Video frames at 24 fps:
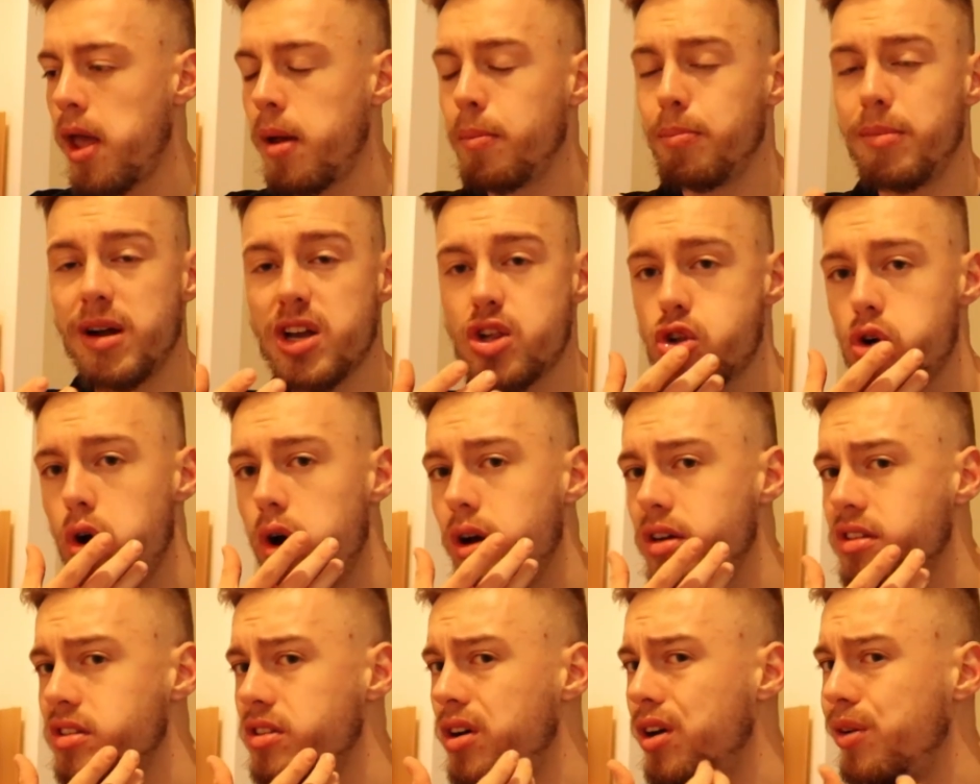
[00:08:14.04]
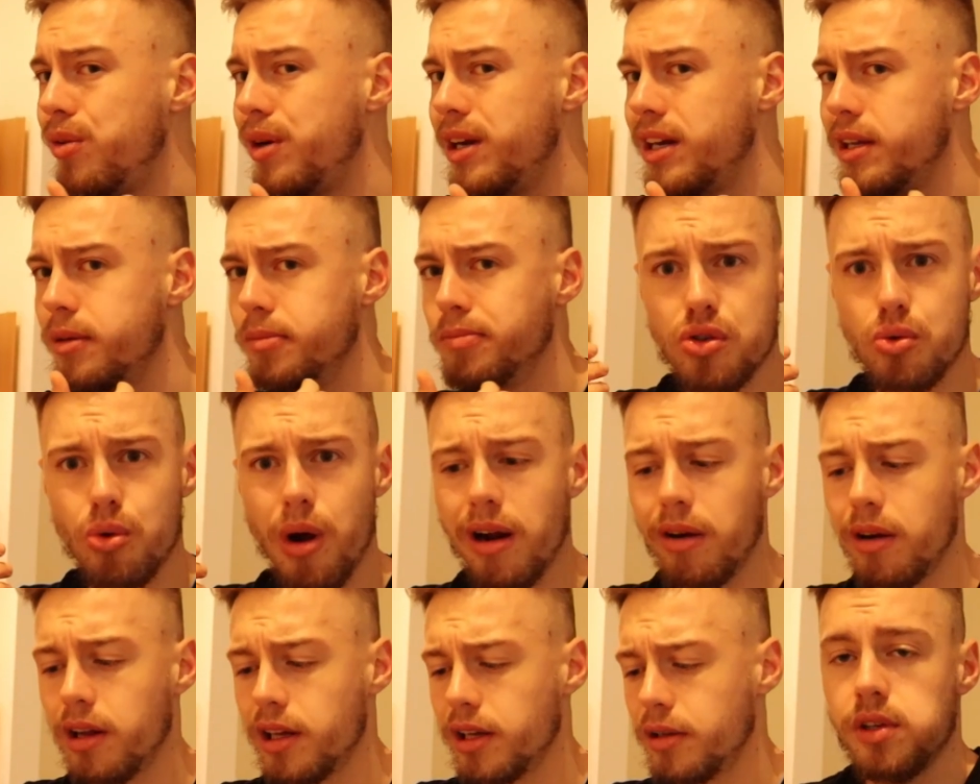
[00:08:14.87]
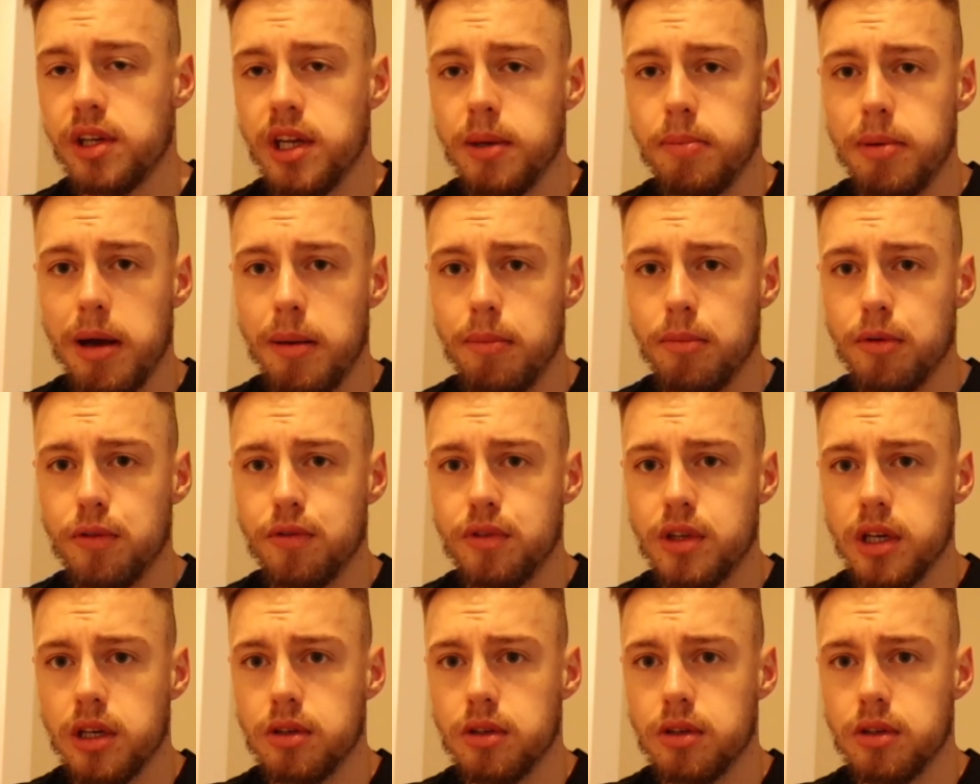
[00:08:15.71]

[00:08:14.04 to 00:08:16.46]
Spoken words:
My jaw is already struggling to keep up with the